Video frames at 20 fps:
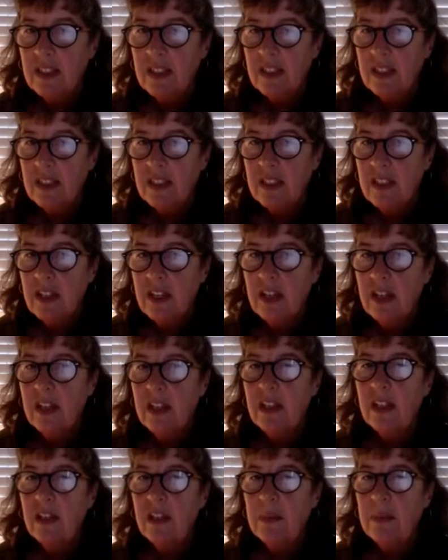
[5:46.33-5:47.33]
Yeah,
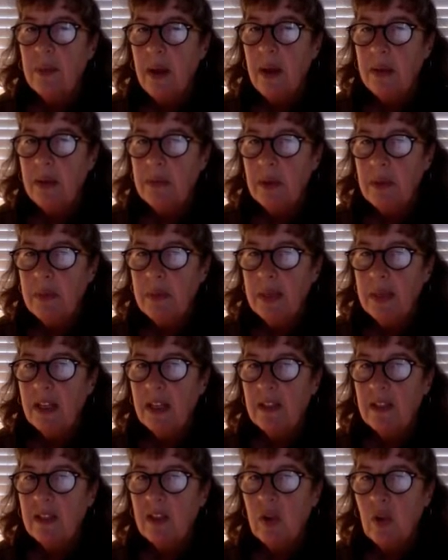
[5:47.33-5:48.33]
it's probably
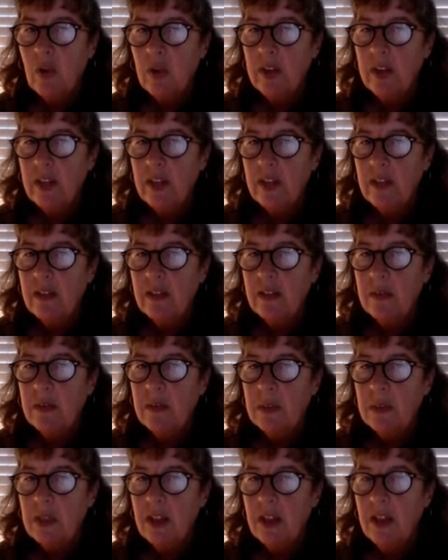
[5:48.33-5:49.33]
because the
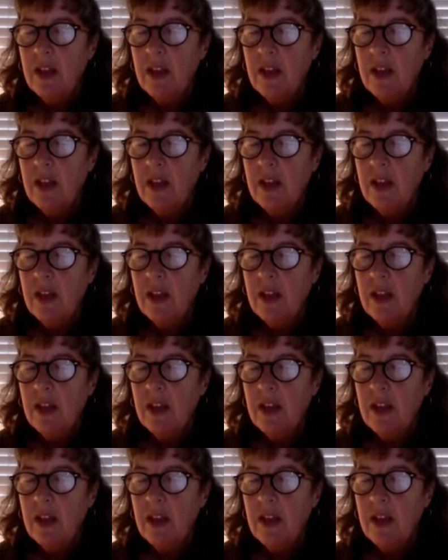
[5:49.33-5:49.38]
organisms